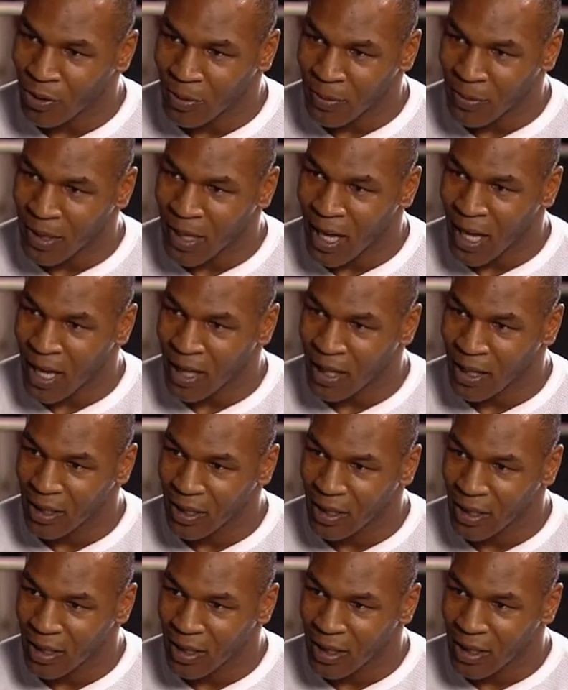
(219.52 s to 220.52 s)
An awesome
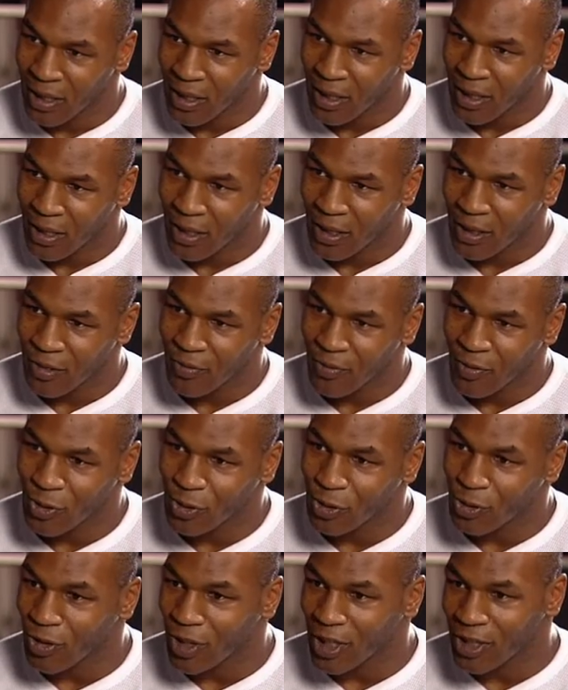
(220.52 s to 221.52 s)
guy,
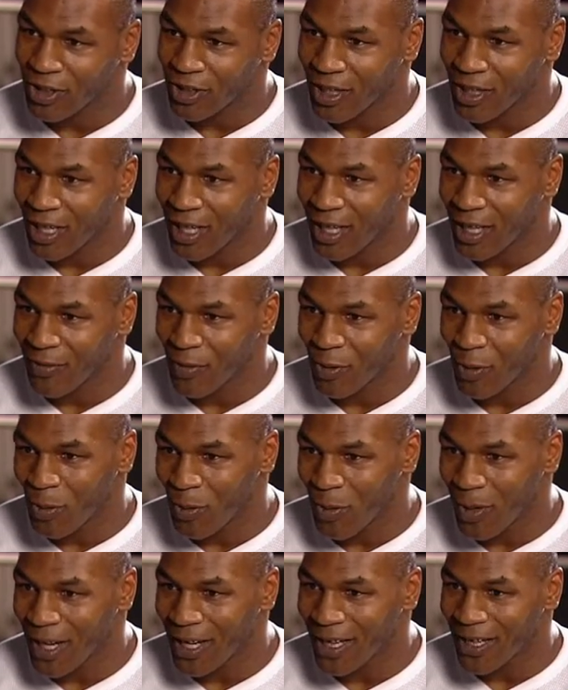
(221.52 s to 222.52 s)
a real strange guy, a
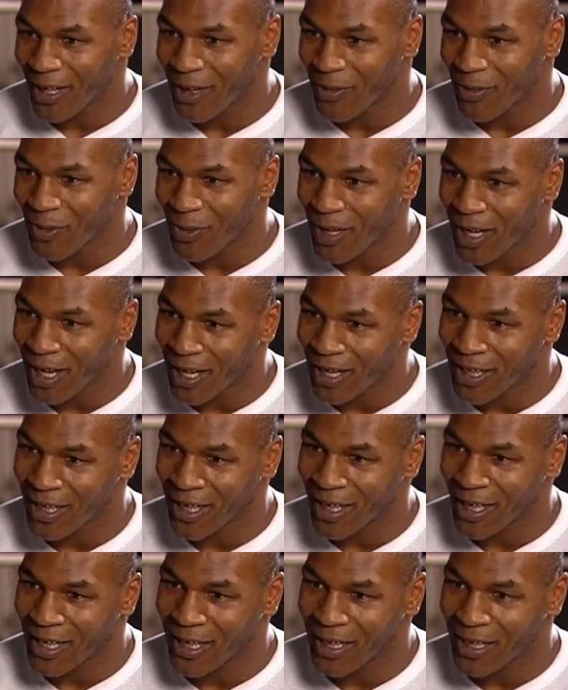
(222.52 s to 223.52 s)
real quiet guy, a real
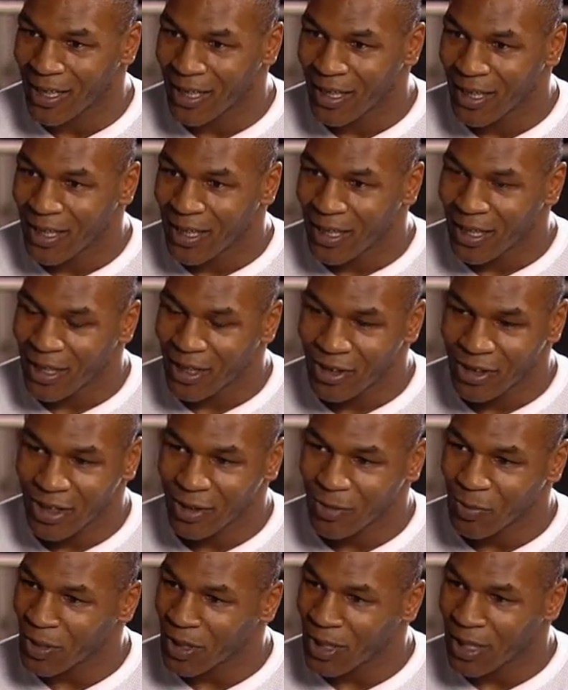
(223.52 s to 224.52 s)
kind guy,
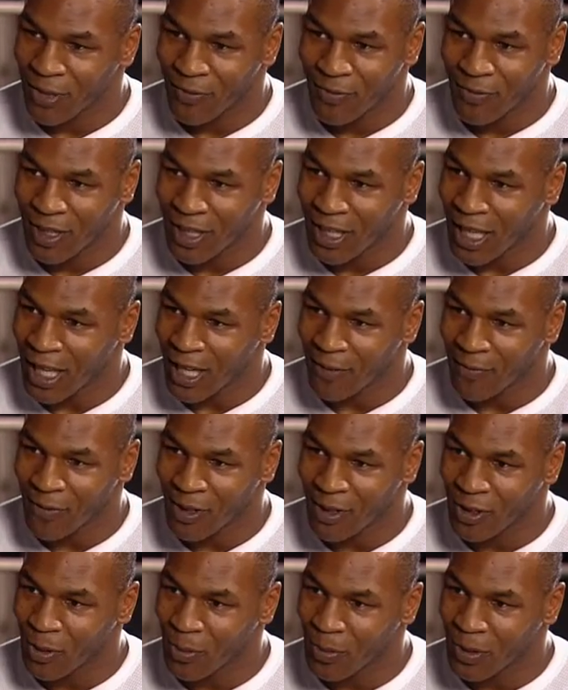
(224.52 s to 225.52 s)
and just want to live his
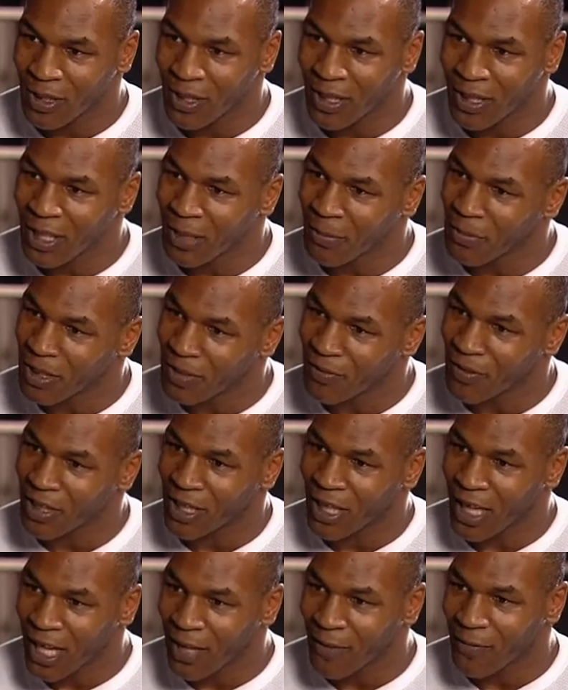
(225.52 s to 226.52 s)
life. And you know what I mean? Let him
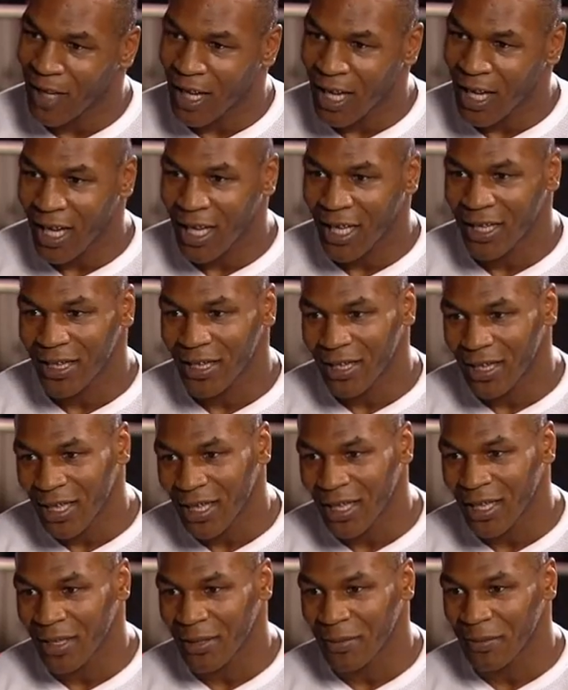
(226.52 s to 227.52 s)
live his life. God
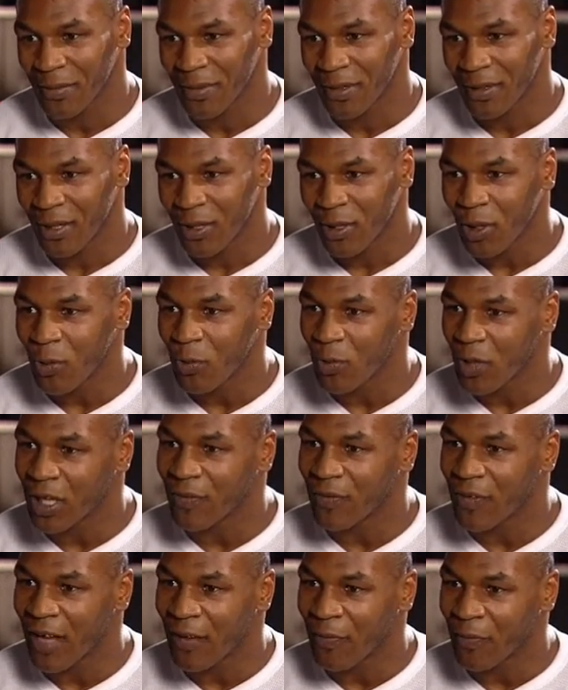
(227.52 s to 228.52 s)
damn. So
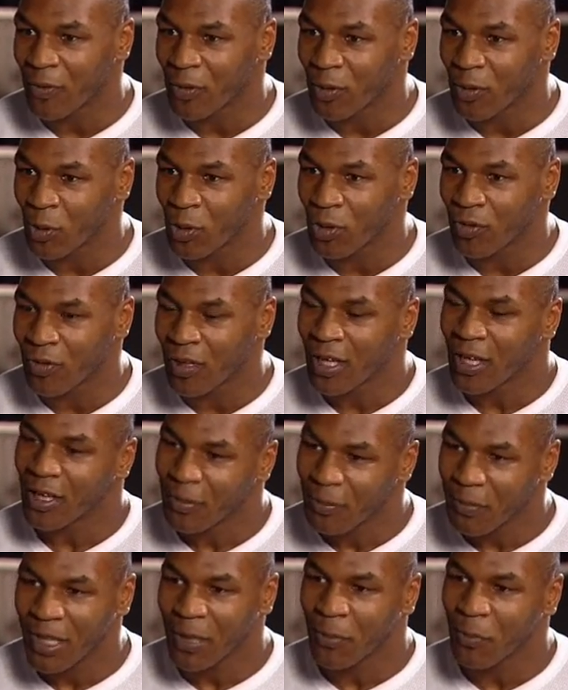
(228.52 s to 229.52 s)
what if you have two or three?
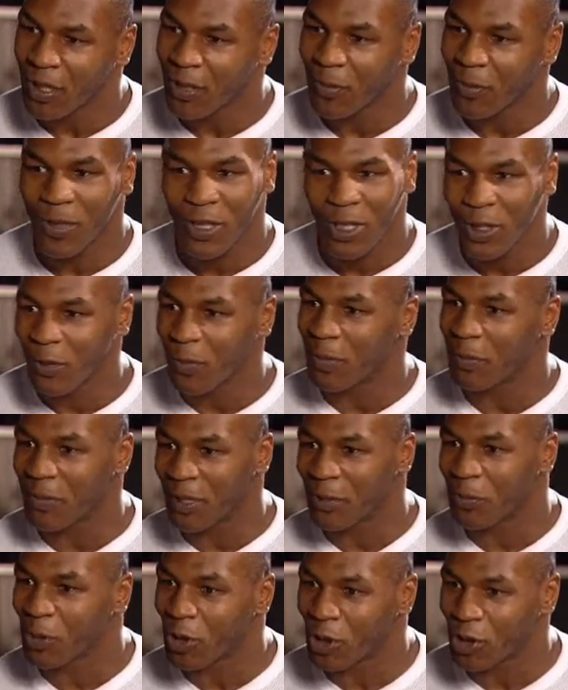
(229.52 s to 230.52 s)
Man, we're
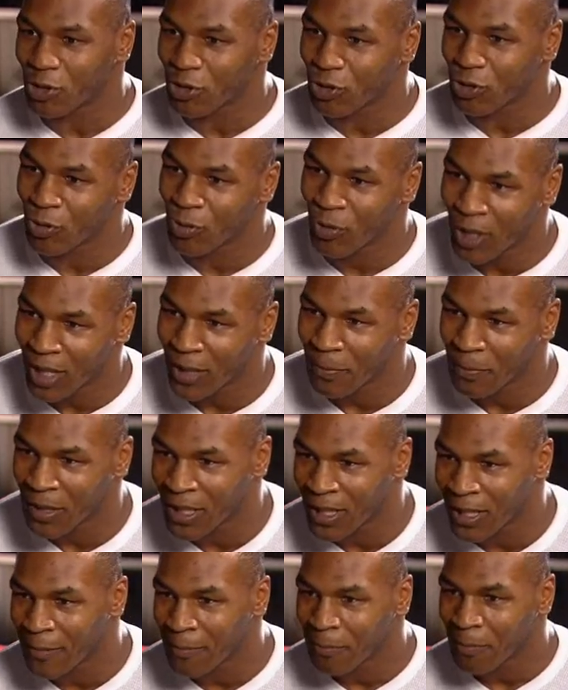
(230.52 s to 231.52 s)
human beings. We're going to screw
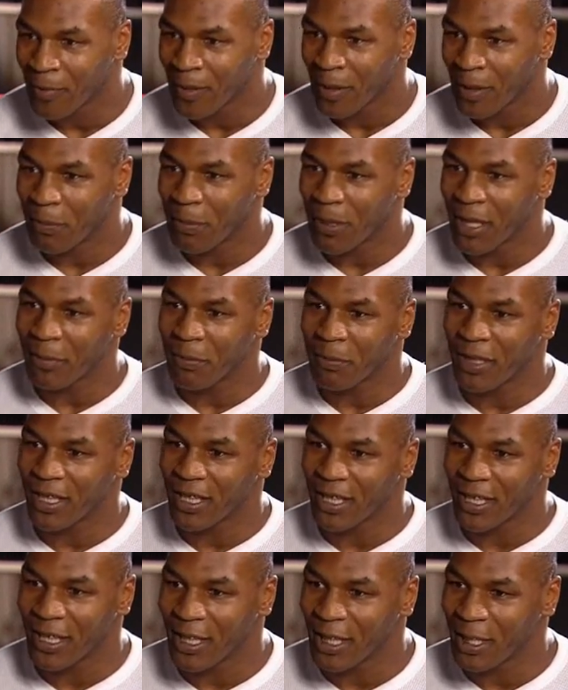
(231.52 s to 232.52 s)
up, man. Better
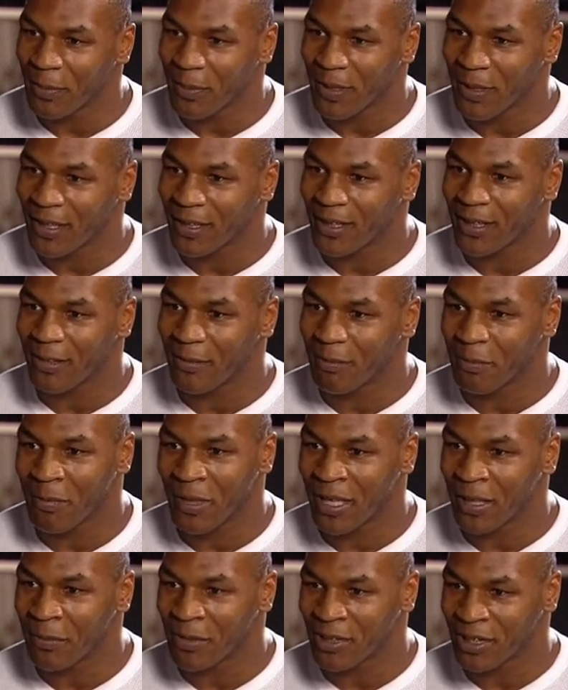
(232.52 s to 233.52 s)
men than him have
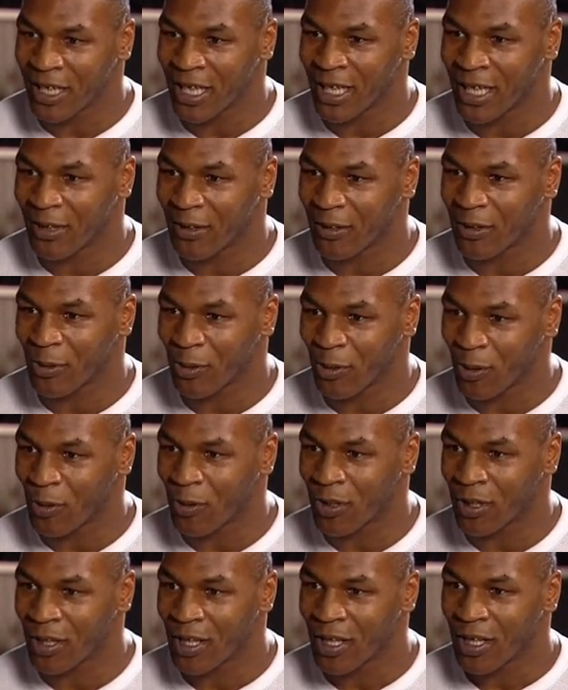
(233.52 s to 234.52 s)
made mistakes
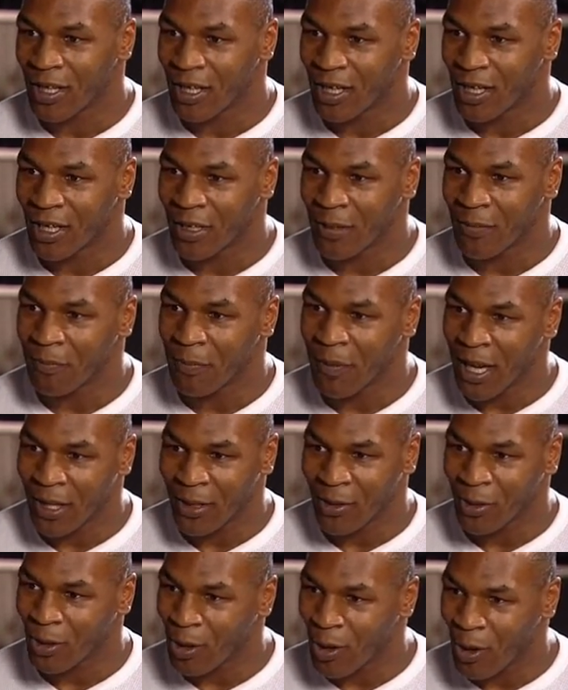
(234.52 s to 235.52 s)
concerning
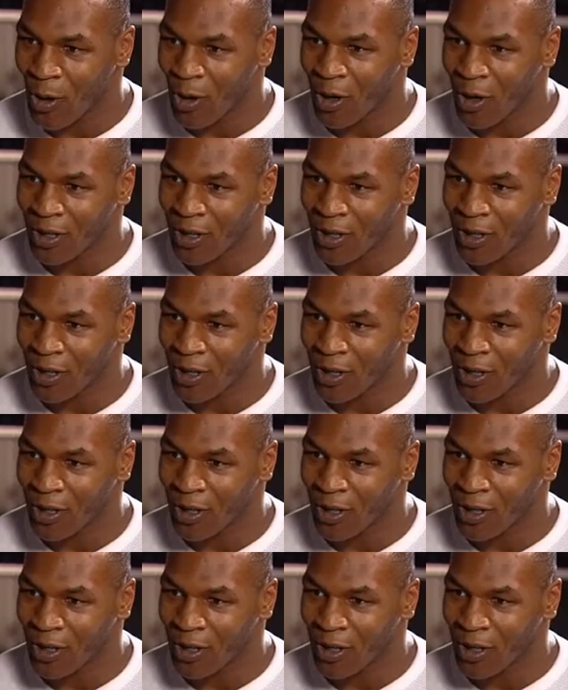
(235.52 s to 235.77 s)
matters